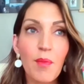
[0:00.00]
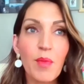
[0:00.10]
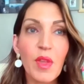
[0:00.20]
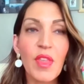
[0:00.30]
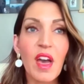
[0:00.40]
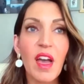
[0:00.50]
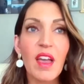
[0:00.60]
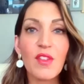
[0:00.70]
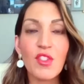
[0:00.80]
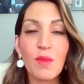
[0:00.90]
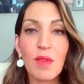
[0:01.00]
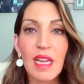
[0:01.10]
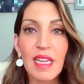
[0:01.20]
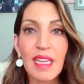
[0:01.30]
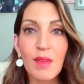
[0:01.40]
but that I
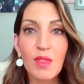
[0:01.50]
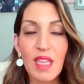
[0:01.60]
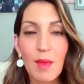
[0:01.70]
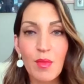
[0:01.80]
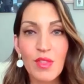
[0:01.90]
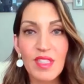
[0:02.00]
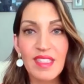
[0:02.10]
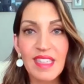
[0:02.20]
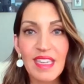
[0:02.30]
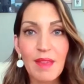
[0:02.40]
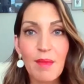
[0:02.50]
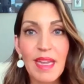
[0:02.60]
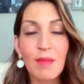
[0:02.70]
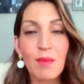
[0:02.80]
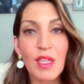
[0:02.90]
ultimately was able to see
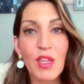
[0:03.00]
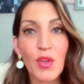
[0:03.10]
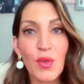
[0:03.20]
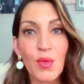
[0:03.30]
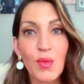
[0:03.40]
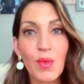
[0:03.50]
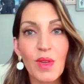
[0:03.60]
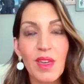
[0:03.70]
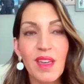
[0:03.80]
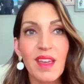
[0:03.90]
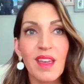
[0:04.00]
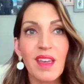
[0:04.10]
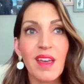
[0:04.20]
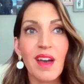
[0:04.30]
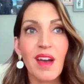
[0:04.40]
made me who
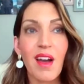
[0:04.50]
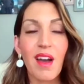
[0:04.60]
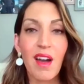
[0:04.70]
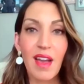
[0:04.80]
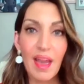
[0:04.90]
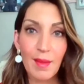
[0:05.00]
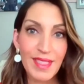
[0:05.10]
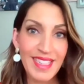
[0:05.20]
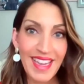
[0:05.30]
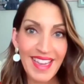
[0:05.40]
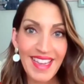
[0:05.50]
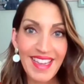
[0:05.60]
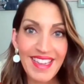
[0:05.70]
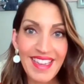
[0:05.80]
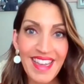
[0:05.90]
I am
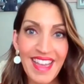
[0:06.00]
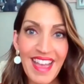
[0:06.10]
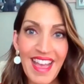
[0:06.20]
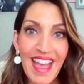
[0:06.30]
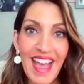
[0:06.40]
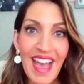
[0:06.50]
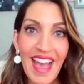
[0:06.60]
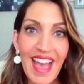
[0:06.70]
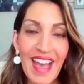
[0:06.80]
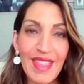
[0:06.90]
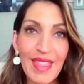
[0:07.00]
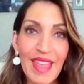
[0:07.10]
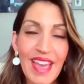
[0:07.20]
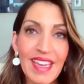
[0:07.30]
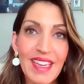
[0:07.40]
today. And
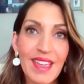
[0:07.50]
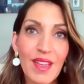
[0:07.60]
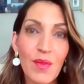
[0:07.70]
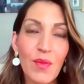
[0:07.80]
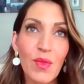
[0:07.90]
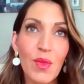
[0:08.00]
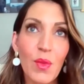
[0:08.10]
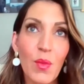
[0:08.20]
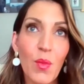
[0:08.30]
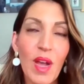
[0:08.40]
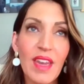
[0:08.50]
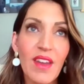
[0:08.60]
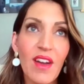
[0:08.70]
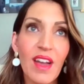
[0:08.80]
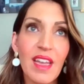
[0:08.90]
then when
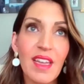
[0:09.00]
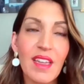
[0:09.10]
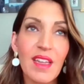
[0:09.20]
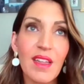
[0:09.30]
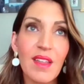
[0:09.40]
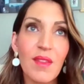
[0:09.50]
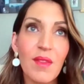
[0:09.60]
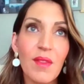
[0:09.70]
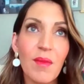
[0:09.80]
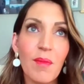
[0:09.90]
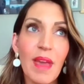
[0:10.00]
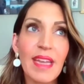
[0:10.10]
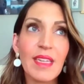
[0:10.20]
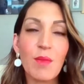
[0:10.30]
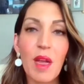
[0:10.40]
I
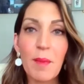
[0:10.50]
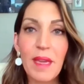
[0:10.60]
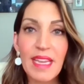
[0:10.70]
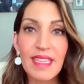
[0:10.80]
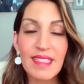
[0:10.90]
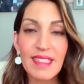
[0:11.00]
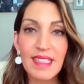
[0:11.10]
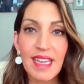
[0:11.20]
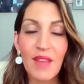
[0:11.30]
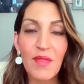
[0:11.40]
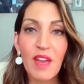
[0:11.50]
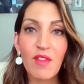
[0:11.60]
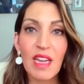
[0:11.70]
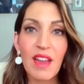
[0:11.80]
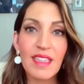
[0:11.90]
made my peace and had that
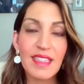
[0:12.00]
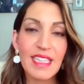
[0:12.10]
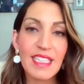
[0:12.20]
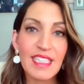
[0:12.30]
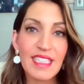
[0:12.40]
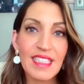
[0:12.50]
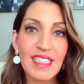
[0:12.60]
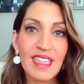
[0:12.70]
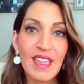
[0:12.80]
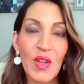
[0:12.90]
realization,